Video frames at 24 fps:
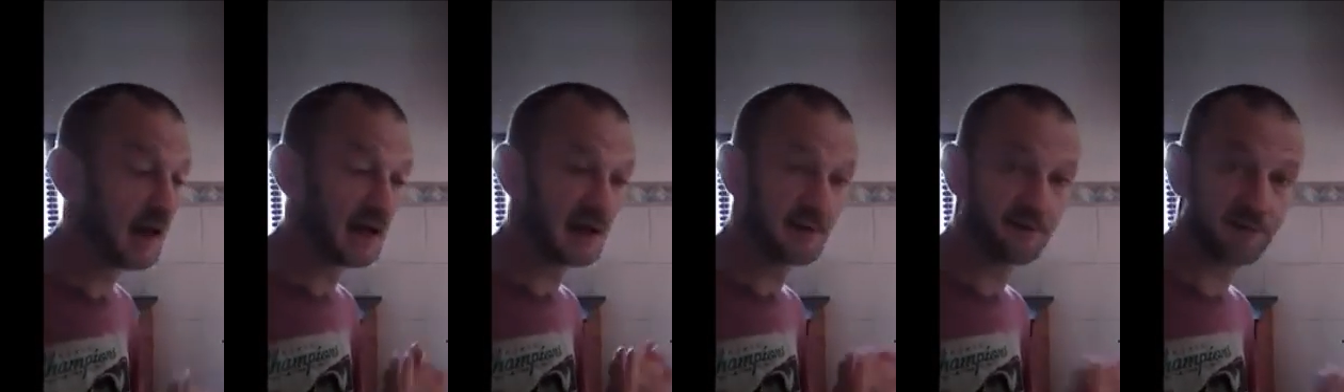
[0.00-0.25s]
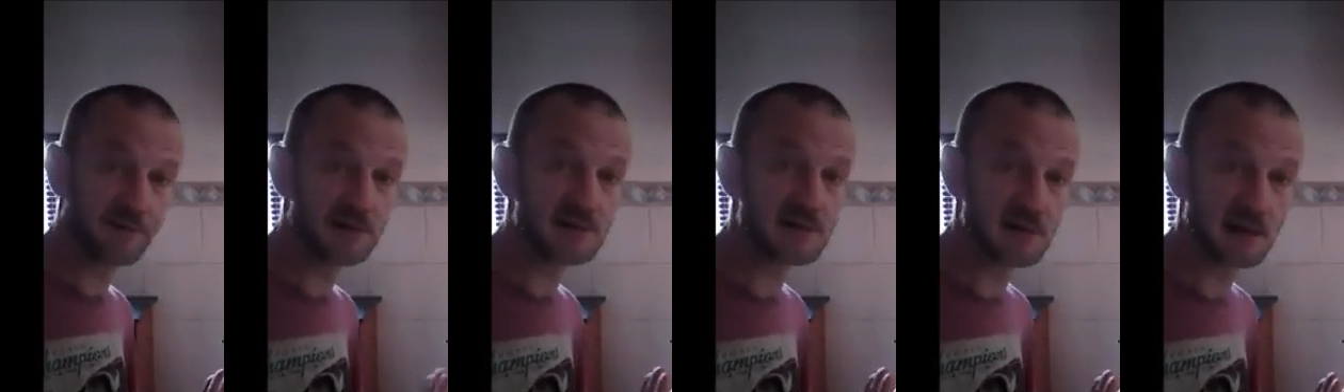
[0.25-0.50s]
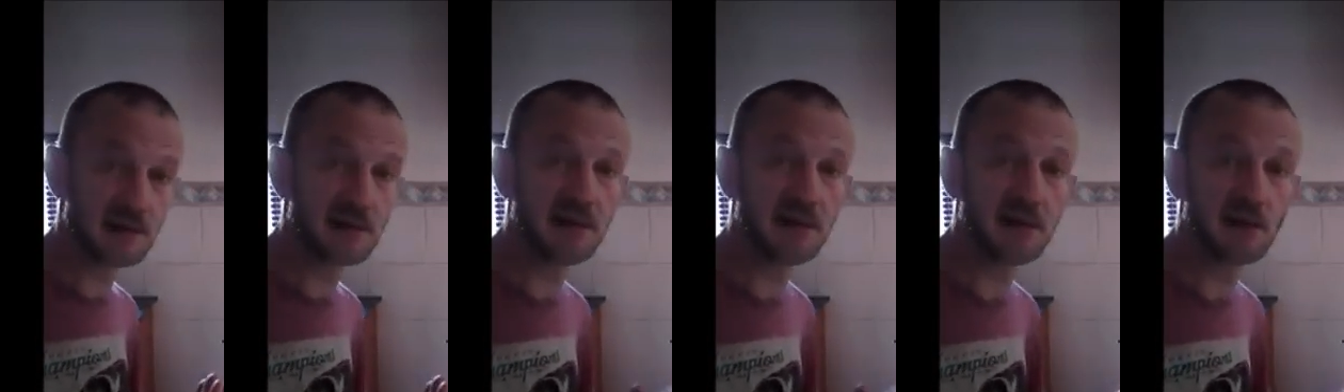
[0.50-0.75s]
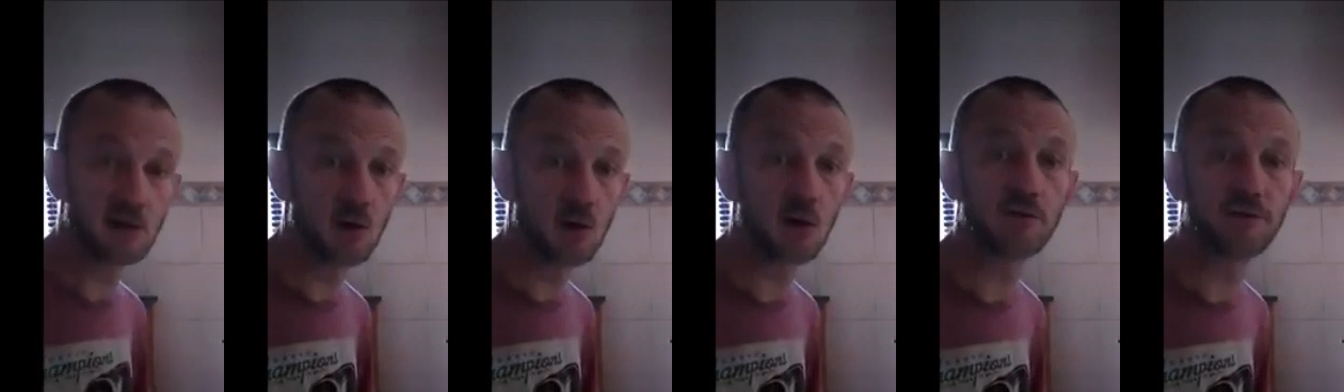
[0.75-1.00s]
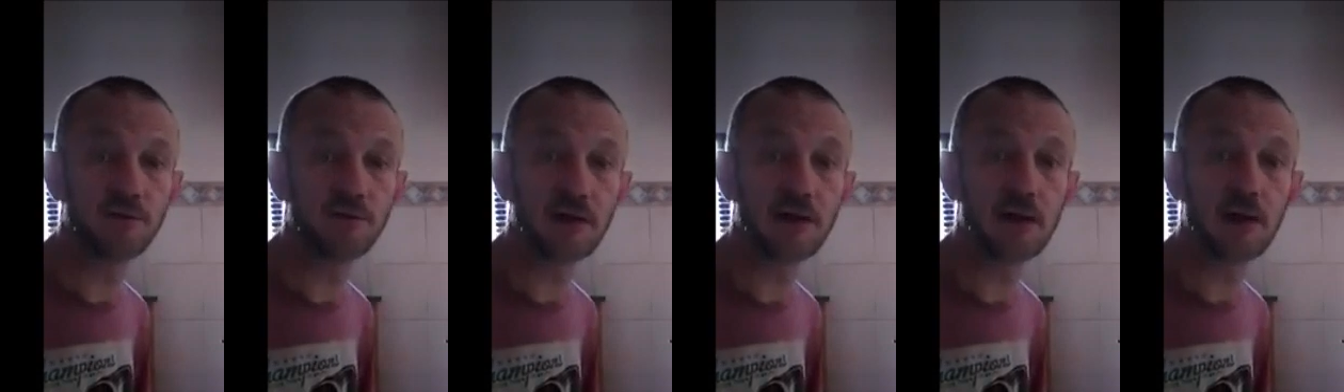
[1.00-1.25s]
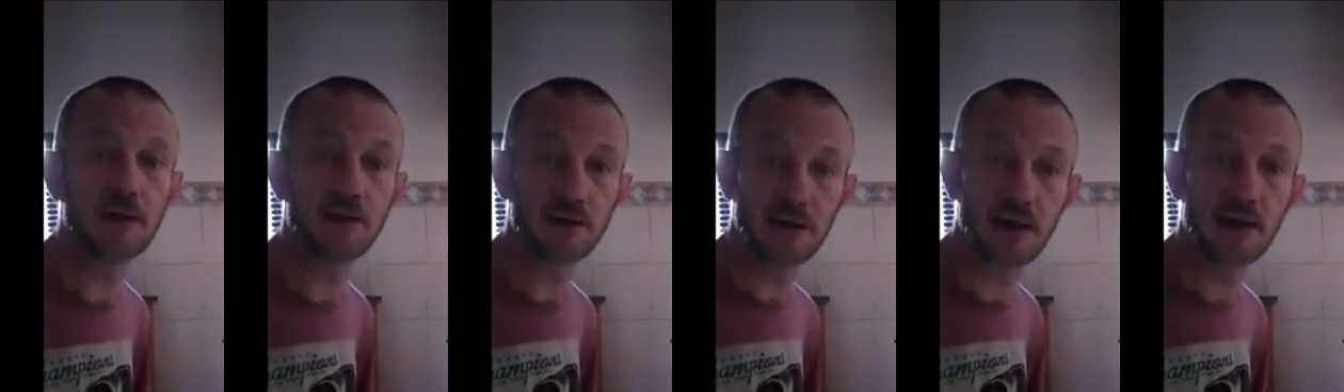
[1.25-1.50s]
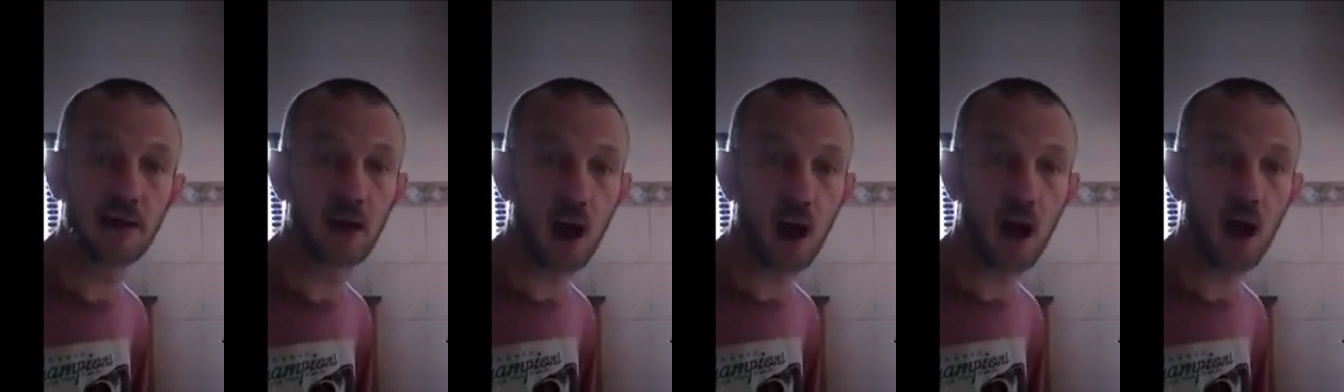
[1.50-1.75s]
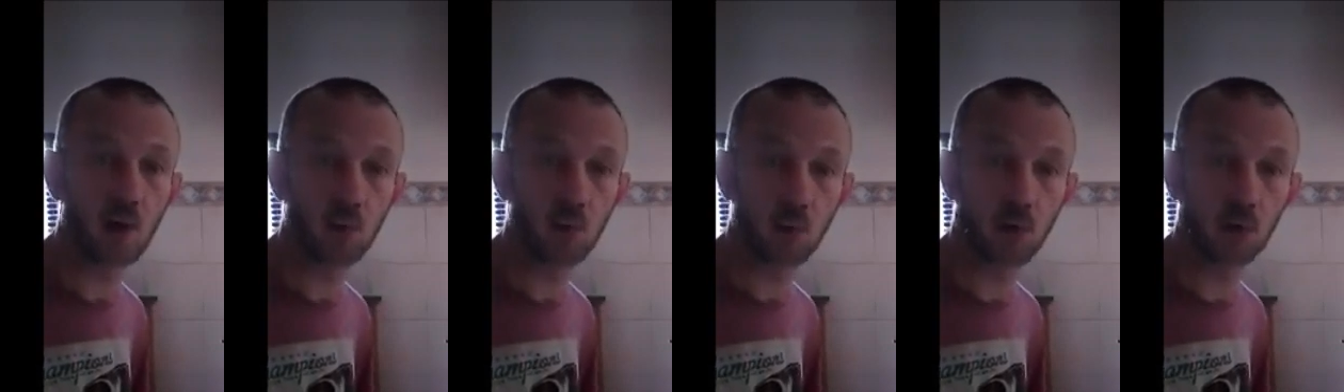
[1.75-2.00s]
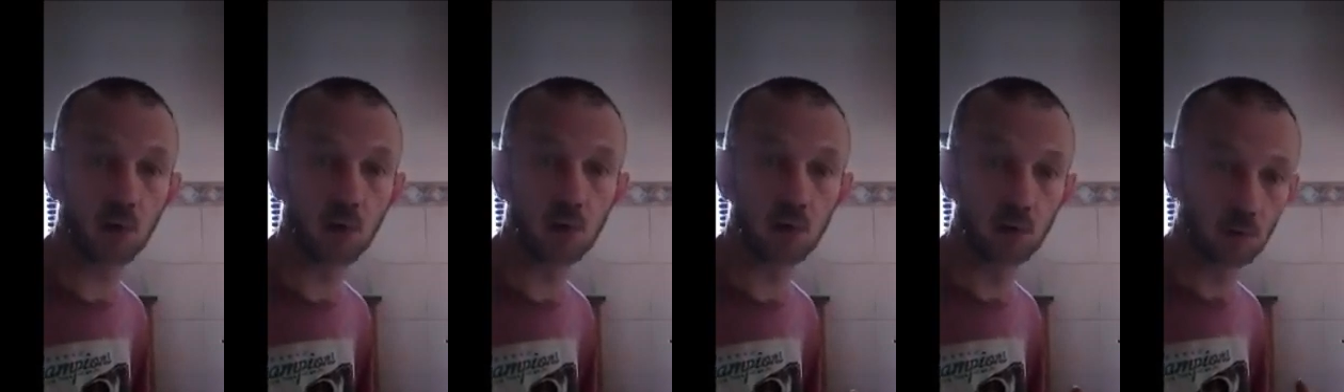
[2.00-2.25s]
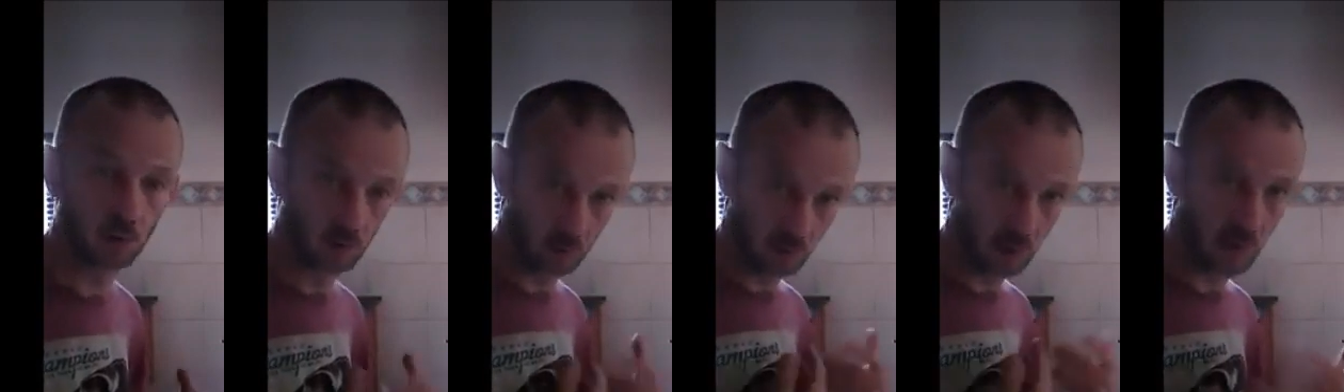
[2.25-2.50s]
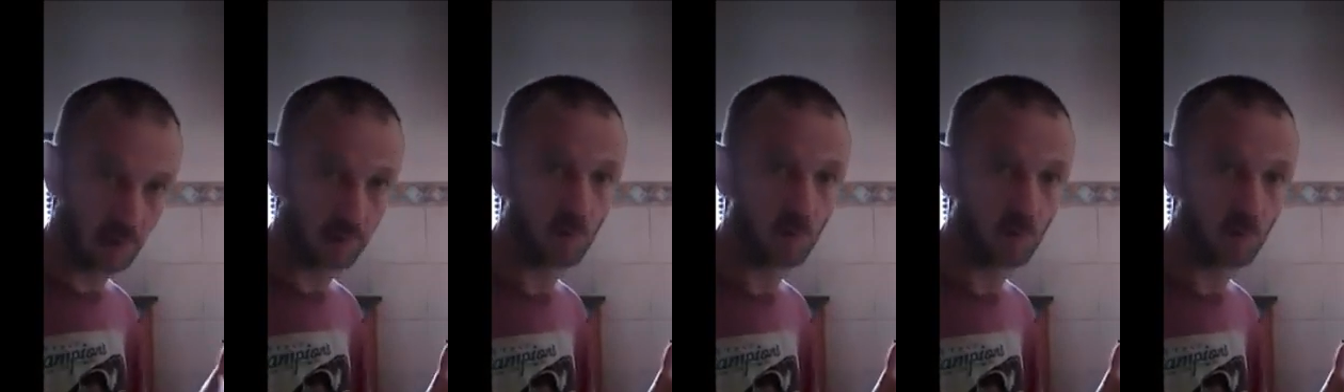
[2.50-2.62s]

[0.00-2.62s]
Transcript: And if it's indeed not vegan, then I will